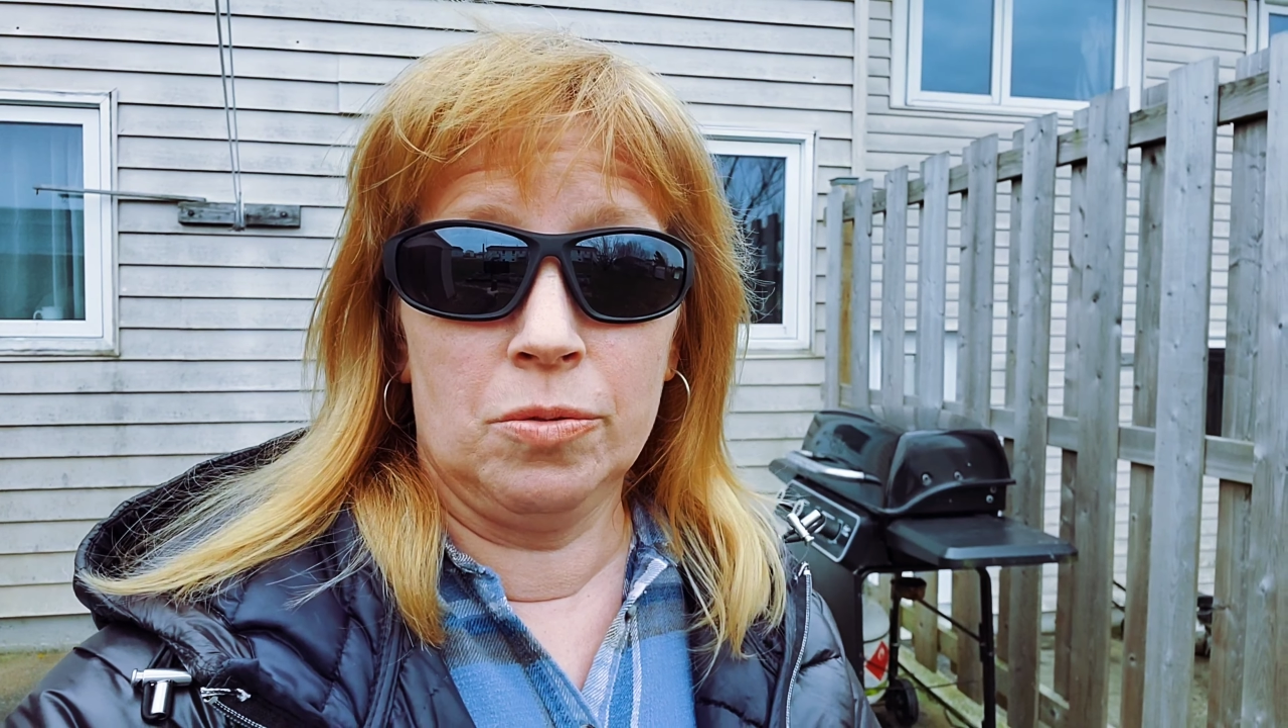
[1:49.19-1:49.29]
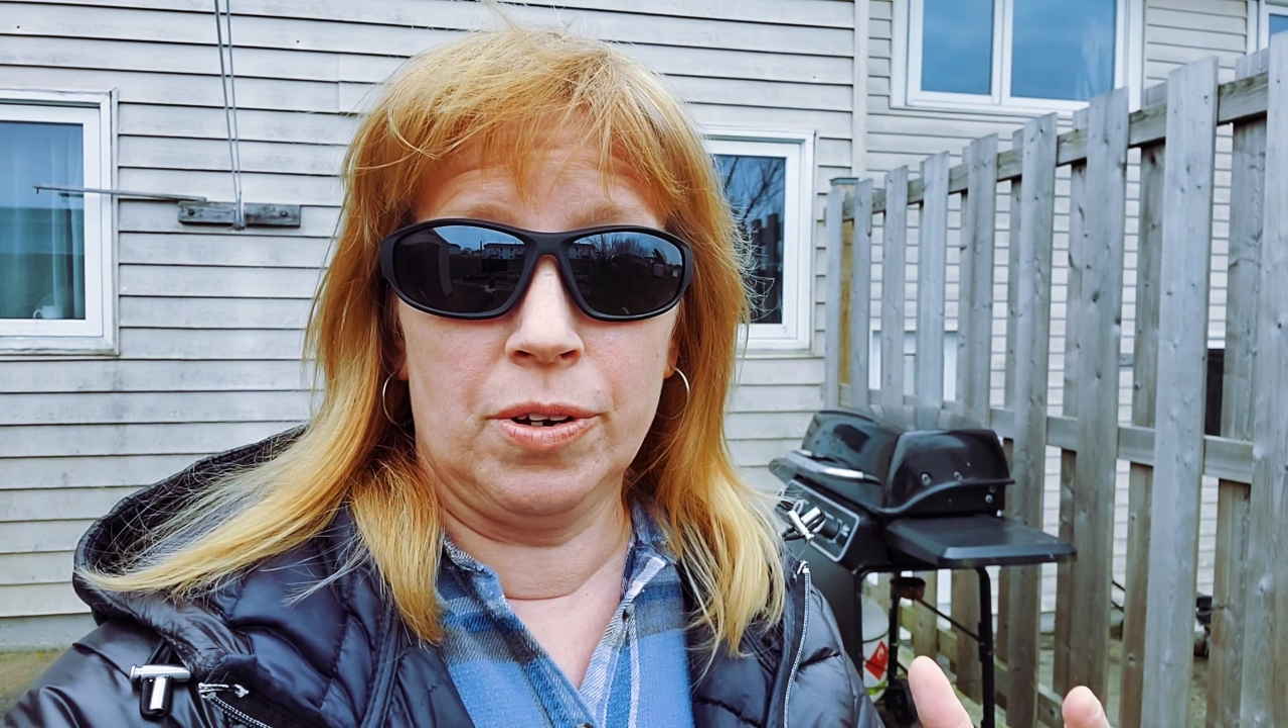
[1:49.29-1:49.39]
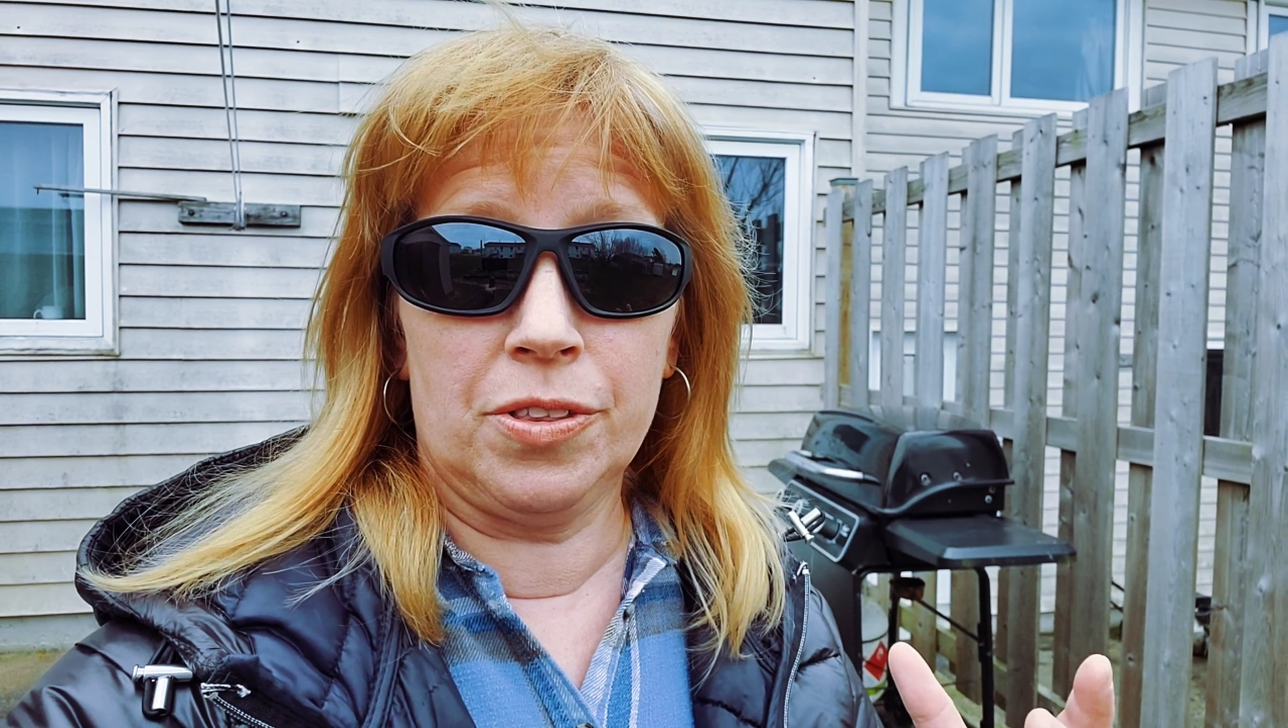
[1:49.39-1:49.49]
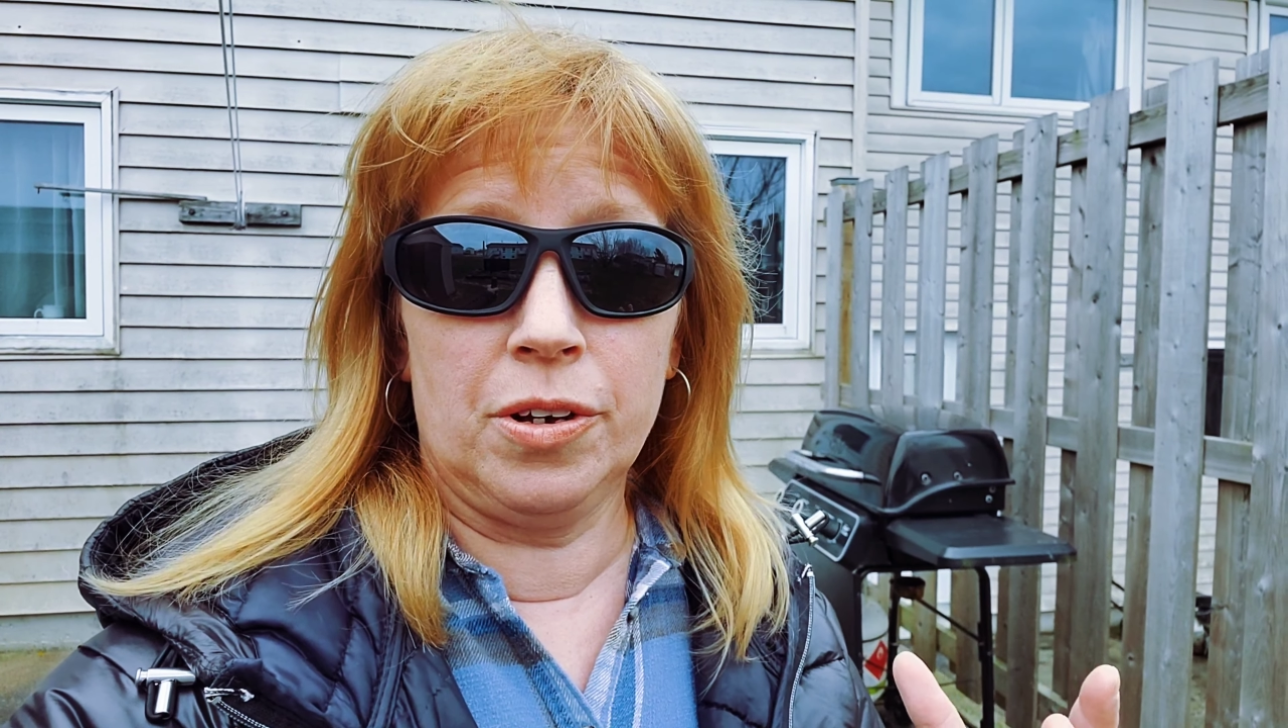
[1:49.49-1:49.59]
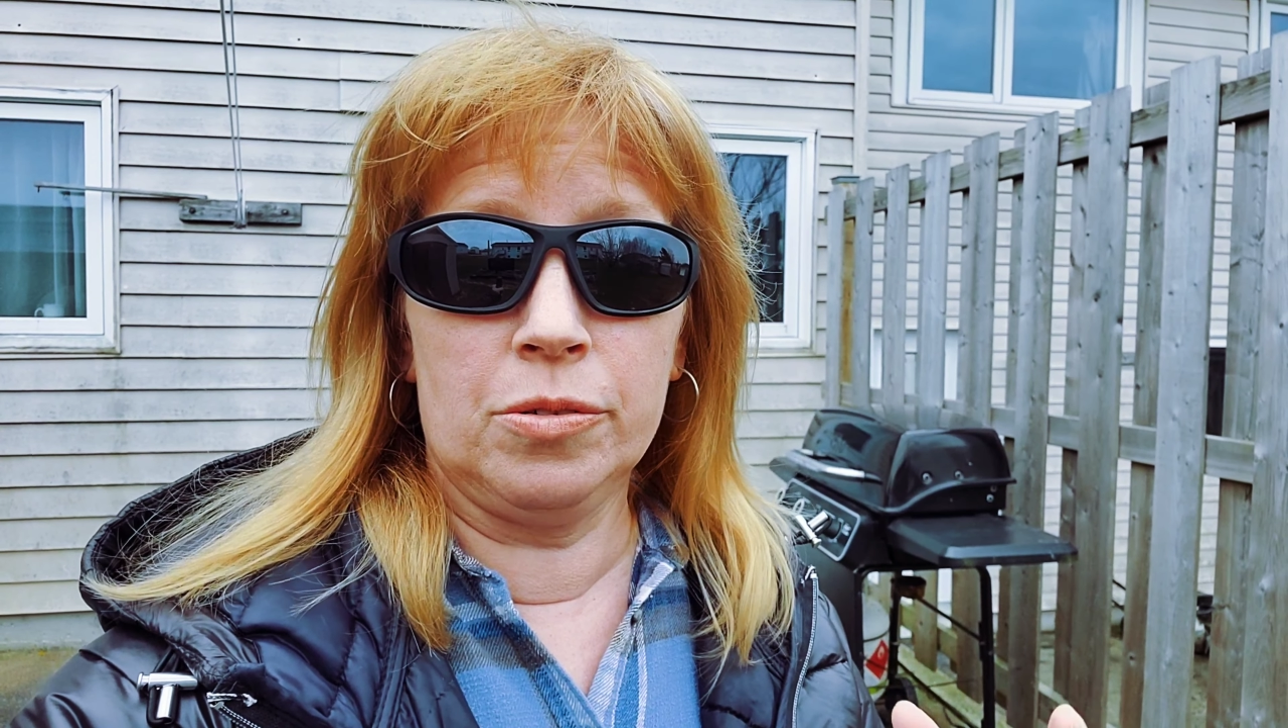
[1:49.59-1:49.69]

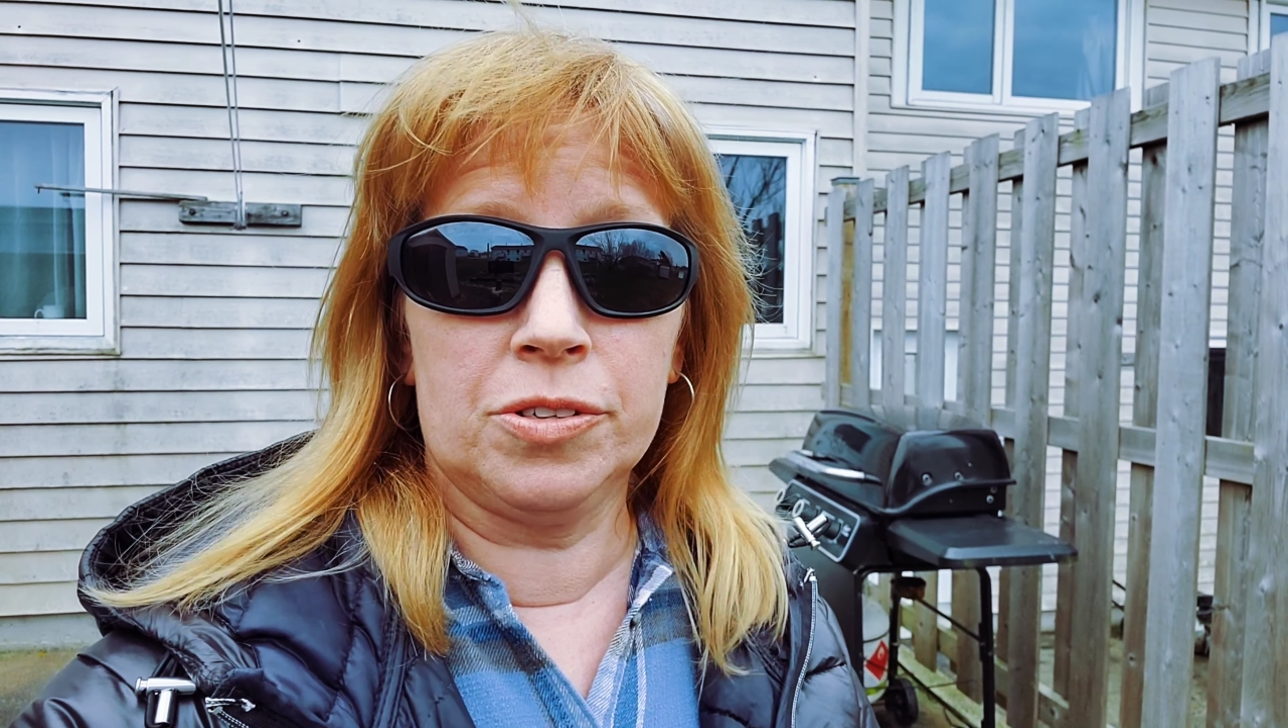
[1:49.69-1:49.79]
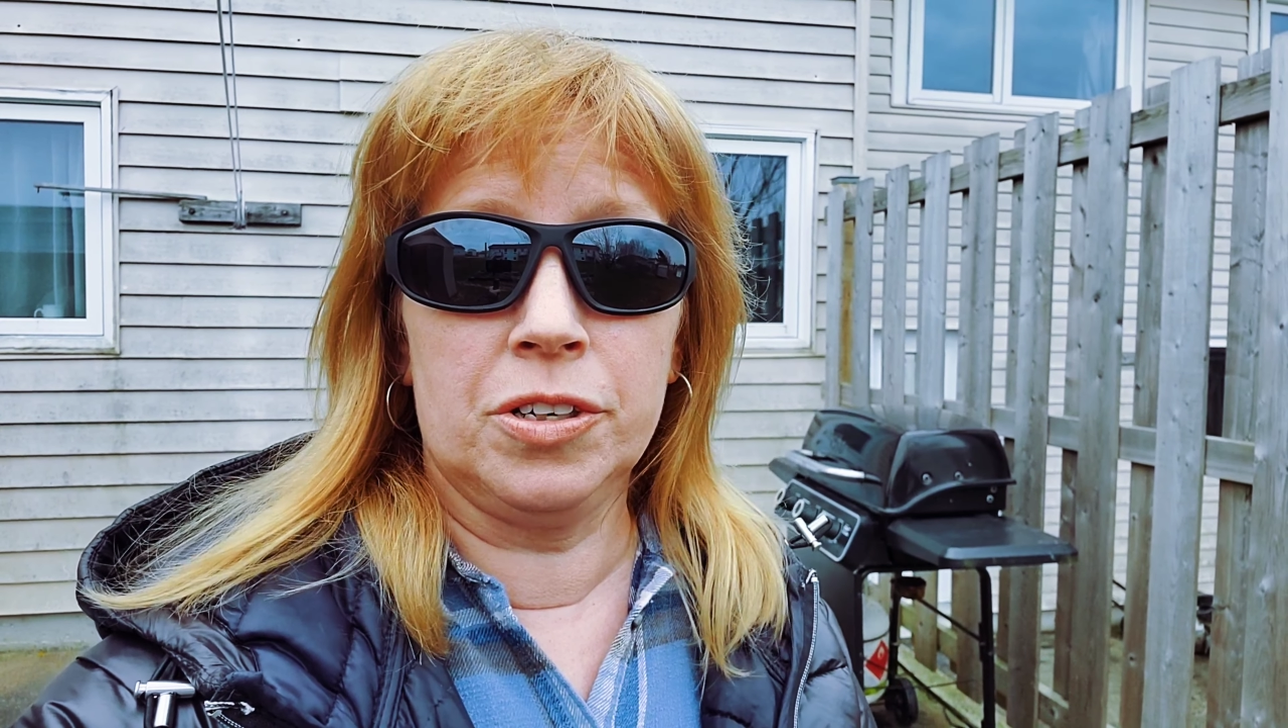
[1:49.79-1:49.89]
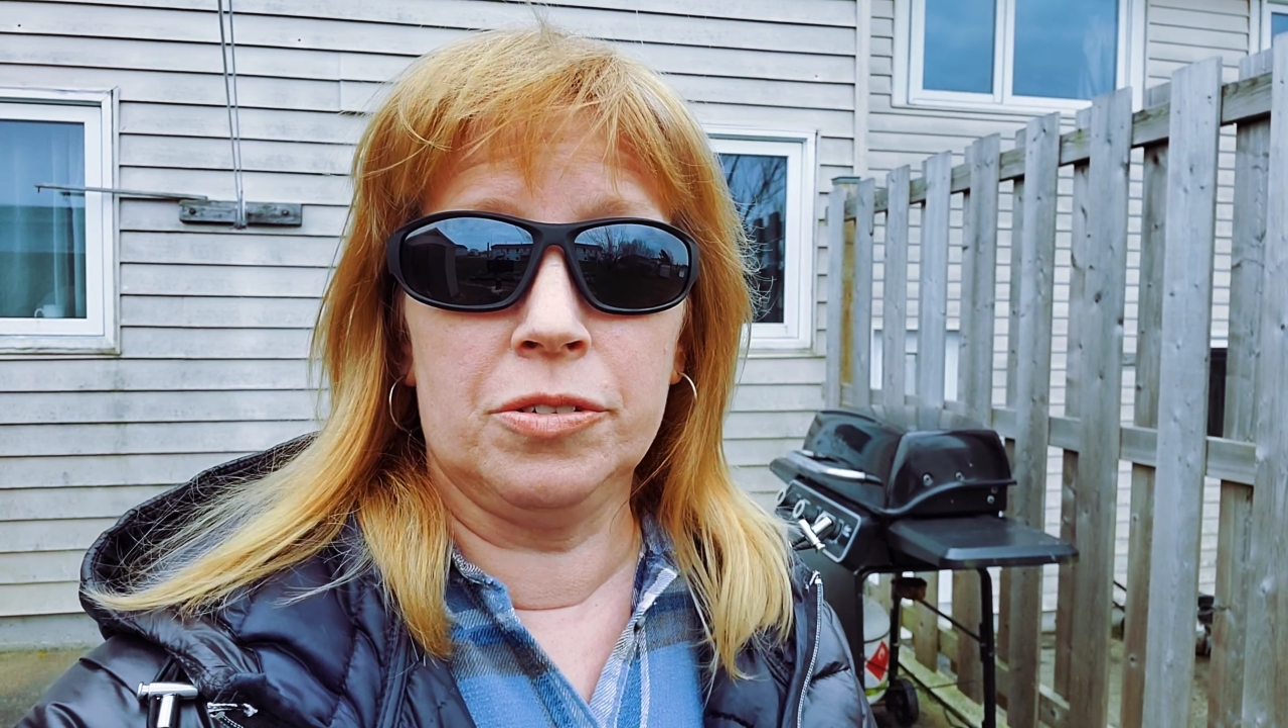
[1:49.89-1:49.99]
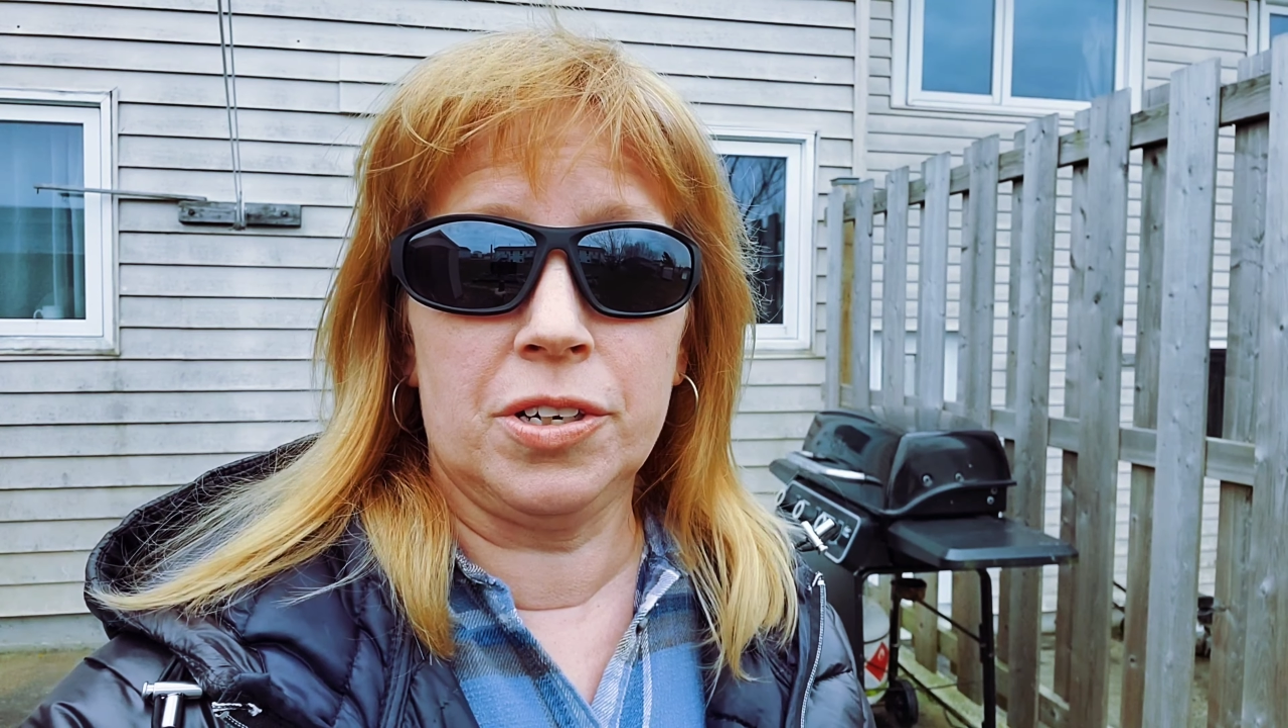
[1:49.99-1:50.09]
with those new